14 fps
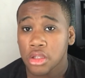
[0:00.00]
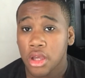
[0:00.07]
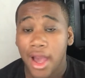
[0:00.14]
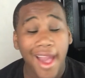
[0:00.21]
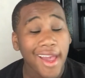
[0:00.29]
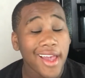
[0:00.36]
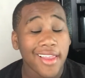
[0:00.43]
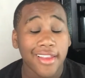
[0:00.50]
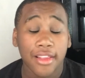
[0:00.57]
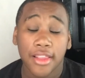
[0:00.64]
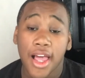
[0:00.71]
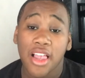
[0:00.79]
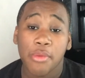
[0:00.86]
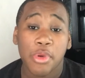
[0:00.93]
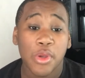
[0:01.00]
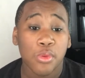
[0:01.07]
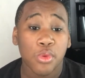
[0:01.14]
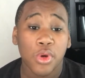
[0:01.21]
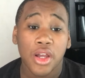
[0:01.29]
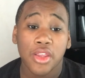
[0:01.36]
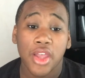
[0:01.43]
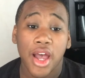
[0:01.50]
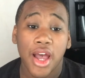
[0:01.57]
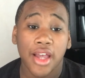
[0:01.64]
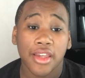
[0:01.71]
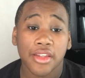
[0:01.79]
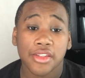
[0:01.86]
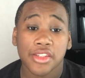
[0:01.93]
I got a lot of people that I
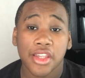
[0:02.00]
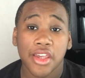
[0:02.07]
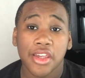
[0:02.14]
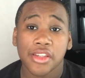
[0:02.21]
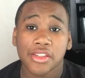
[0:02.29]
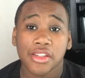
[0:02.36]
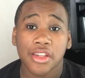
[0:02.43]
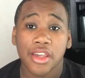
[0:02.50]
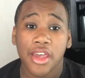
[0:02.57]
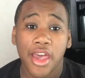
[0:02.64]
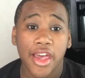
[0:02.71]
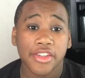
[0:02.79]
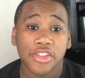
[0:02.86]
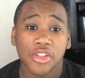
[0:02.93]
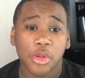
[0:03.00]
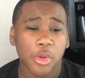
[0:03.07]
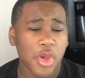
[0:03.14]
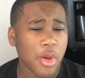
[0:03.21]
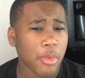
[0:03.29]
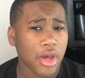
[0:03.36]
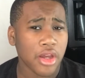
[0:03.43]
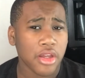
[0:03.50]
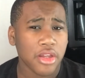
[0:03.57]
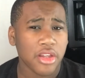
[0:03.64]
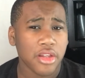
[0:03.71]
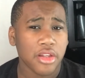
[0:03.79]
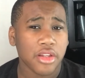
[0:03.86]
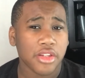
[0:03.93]
could text and ask them, am I?
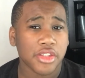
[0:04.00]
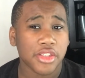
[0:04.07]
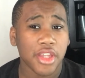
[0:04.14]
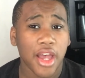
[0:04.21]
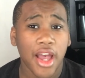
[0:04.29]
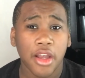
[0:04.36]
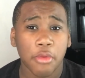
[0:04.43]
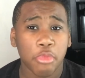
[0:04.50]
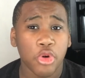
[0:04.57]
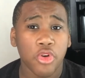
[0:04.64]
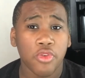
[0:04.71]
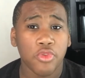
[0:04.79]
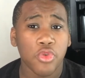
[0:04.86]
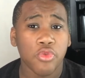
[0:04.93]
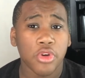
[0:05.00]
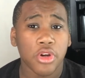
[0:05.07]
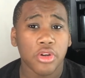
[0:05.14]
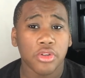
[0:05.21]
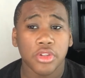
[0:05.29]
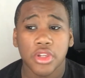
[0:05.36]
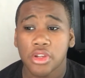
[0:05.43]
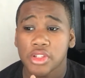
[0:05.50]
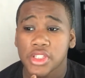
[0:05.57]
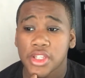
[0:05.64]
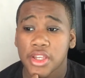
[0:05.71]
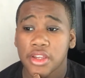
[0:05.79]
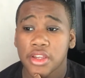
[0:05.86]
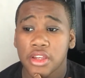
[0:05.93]
Because then I could prove you wrong, you know what I'm
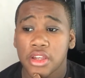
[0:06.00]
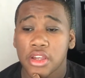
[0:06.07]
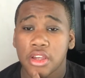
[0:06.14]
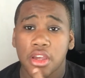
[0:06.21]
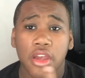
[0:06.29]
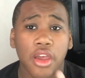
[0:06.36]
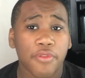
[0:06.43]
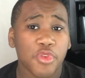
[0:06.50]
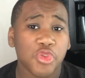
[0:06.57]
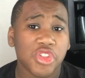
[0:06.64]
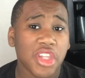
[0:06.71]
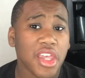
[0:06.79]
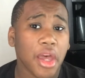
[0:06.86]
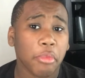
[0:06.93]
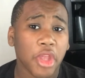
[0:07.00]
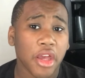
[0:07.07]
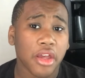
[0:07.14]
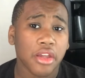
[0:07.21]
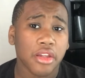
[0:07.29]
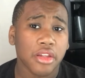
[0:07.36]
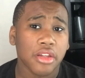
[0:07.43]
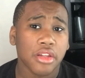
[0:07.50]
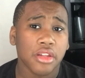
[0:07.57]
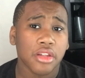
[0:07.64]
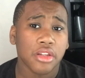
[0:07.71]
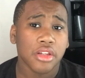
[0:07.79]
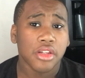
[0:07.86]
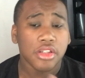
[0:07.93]
saying? If you say I'm not.
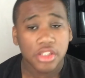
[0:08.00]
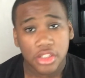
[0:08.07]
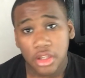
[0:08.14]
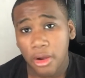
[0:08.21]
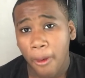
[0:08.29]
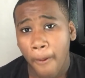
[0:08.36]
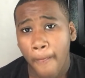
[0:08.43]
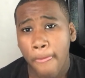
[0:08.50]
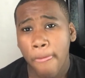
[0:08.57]
So,